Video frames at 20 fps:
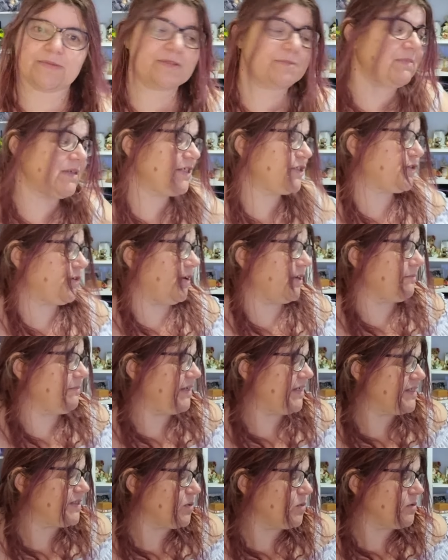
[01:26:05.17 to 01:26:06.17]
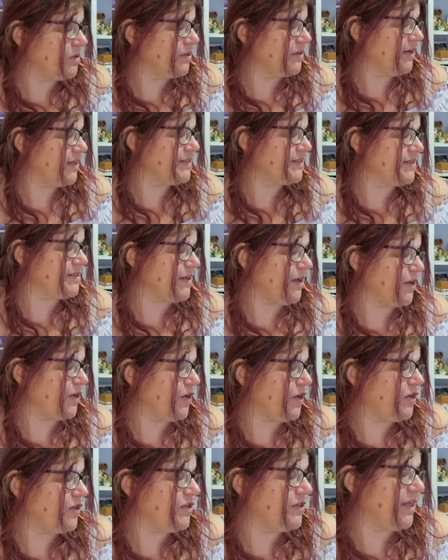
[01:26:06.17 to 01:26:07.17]
was me trying to be as organized as I
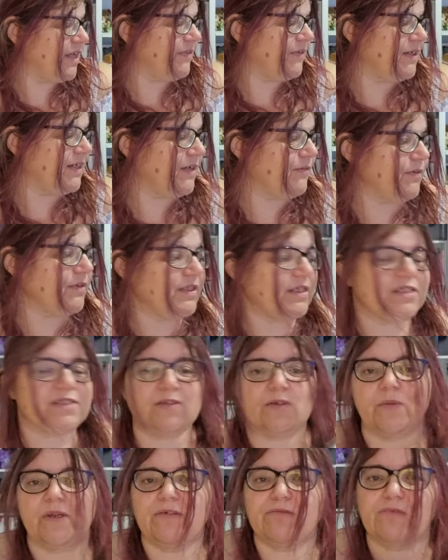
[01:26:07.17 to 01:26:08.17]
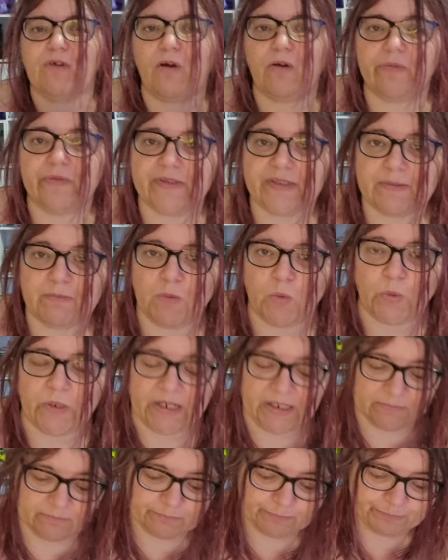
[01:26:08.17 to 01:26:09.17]
could, and then everything sort of went wrong this
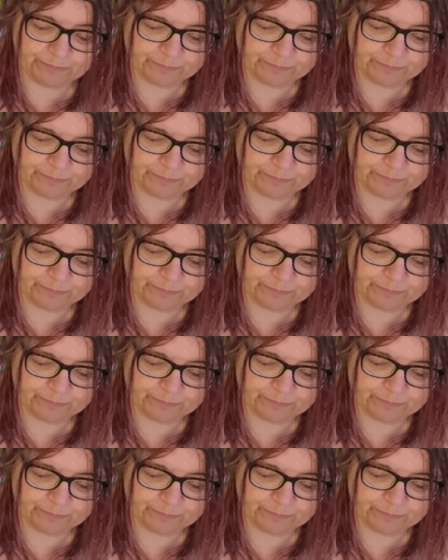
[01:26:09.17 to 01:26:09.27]
morning.